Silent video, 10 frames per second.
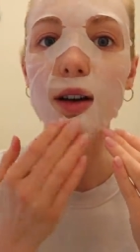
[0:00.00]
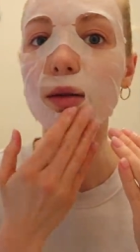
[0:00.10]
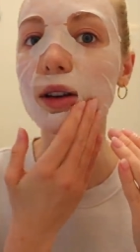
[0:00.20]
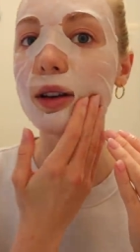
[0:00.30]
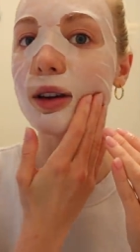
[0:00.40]
I'm
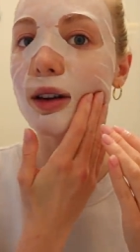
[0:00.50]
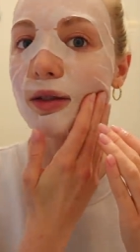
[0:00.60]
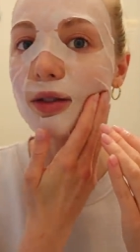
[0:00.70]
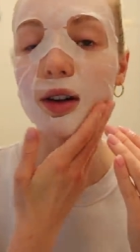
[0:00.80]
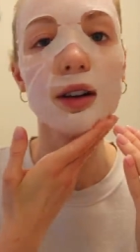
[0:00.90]
gonna lay
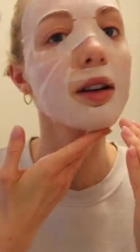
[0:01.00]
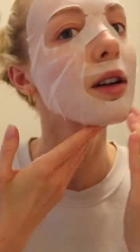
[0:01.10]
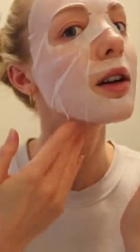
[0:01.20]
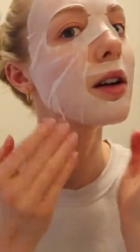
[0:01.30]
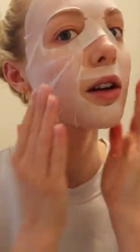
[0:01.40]
down for
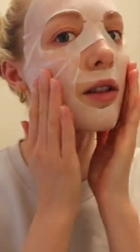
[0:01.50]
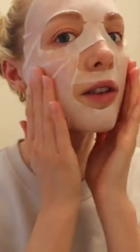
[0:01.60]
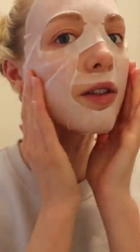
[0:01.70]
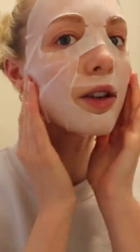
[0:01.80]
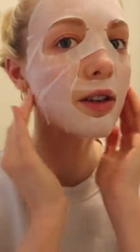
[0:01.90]

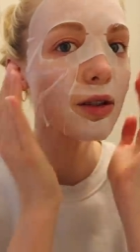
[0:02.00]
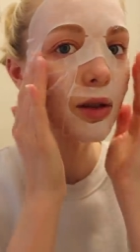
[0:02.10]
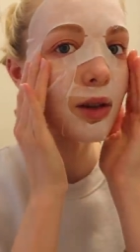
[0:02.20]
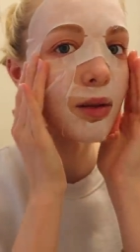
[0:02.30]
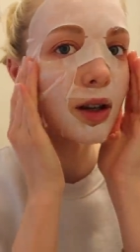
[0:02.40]
15 to
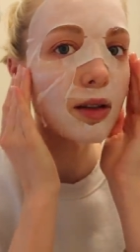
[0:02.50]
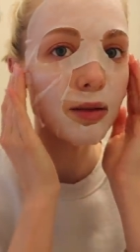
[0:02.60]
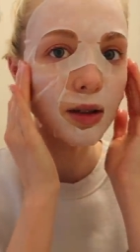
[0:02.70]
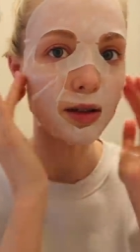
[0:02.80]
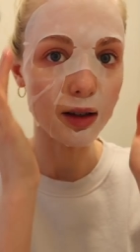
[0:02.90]
20 minutes. I'm
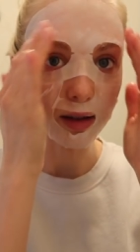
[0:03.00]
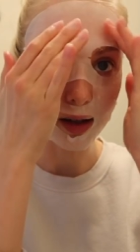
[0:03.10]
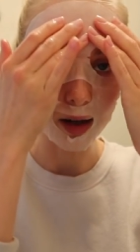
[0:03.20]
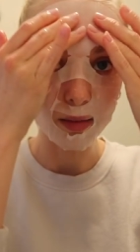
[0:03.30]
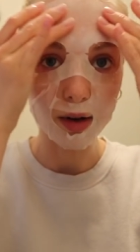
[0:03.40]
gonna set a
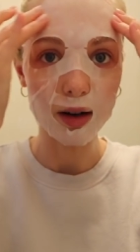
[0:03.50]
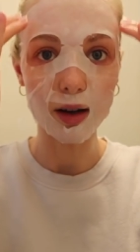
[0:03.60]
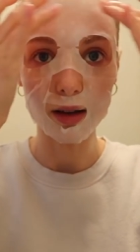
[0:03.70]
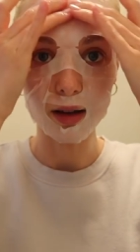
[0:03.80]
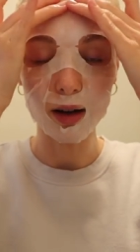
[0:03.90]
timer
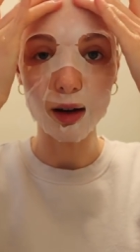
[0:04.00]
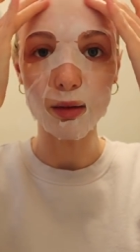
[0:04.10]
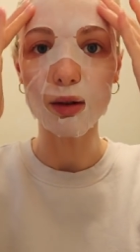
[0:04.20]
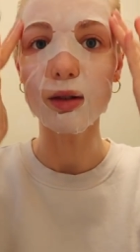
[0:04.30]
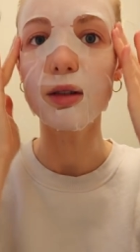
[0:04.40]
and then I
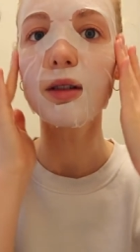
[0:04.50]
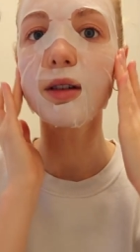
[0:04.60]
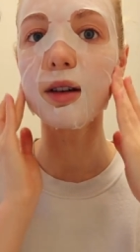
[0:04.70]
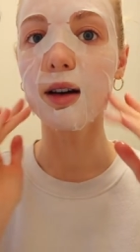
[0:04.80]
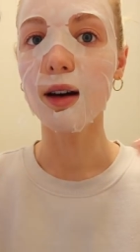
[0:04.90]
will
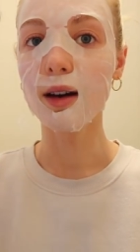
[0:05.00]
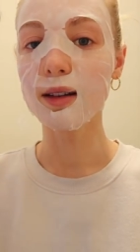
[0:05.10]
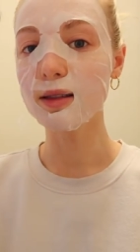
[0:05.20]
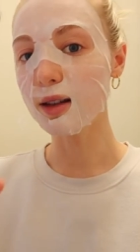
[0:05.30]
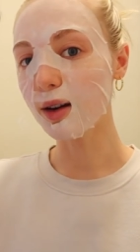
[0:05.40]

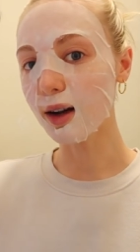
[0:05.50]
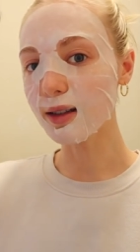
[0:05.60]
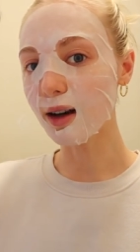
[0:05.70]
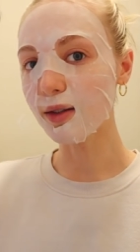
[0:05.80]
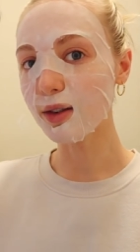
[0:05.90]
see you guys
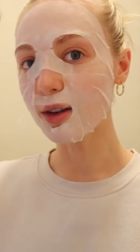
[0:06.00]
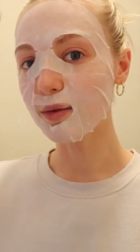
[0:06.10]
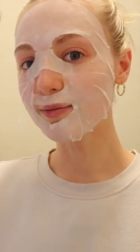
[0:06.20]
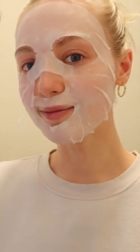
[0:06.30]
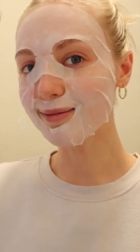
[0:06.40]

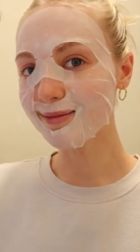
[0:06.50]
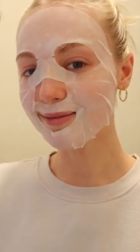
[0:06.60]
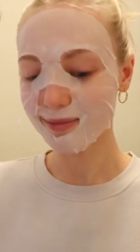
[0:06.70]
after.